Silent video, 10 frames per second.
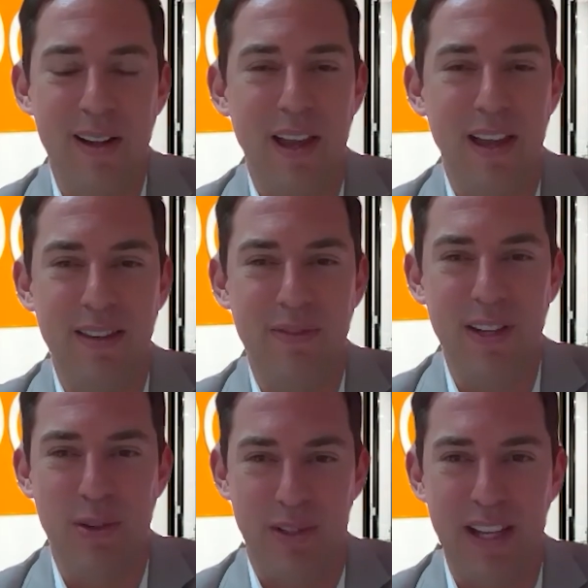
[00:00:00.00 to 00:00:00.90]
And the
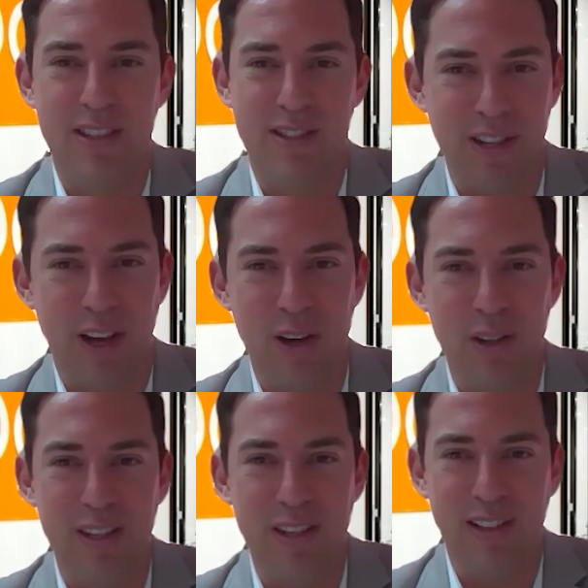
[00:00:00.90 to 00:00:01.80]
vendor needs to know
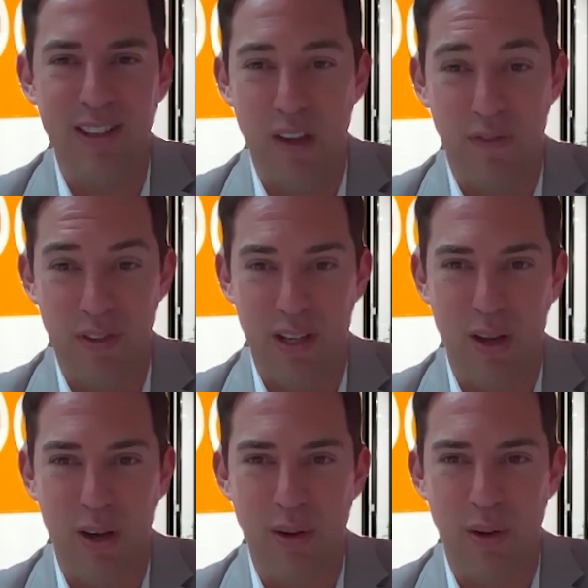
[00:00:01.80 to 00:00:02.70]
that you're in there for the
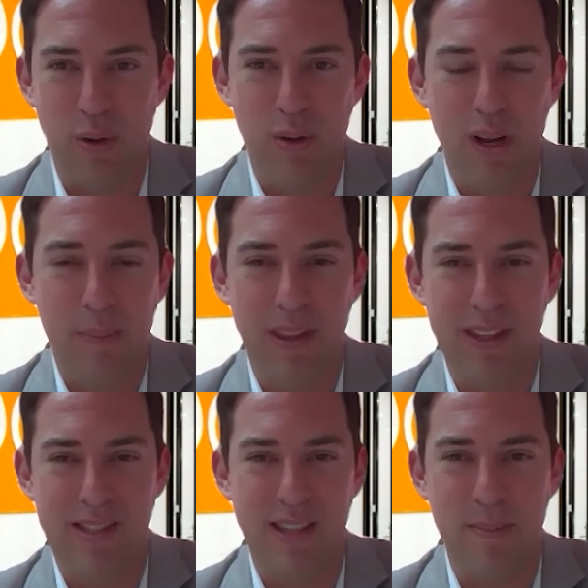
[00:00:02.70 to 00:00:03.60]
long haul, but at
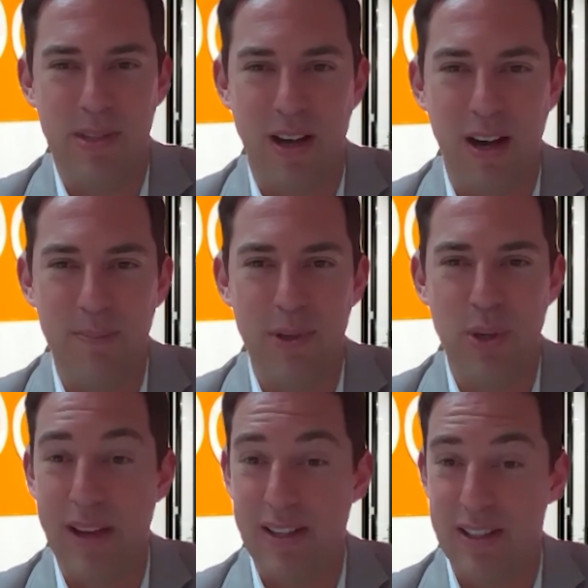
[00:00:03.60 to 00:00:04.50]
the same time that
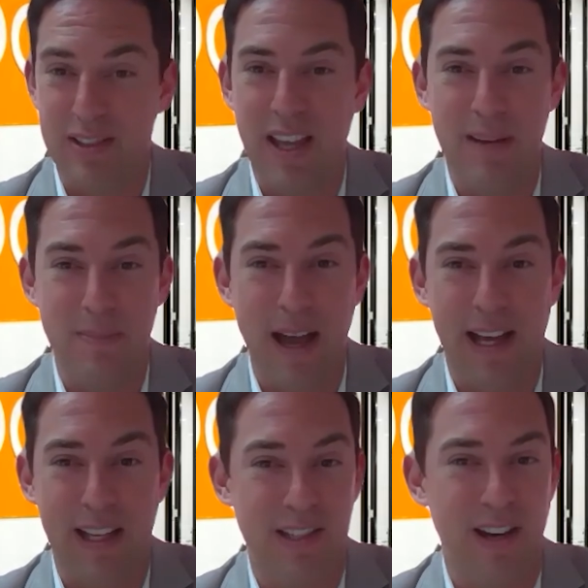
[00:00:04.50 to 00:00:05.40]
you understand
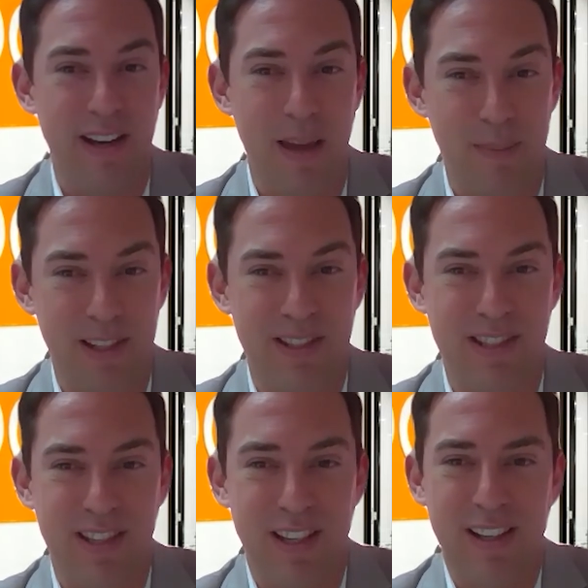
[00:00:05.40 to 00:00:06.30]
market dynamics.